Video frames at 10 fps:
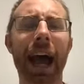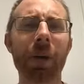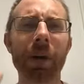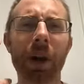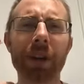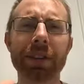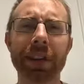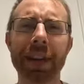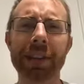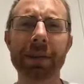I would always
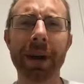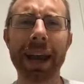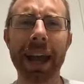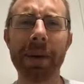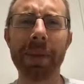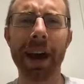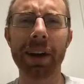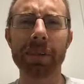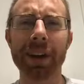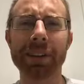get into my head about
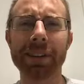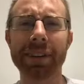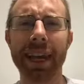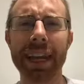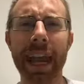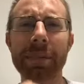it, because it's like,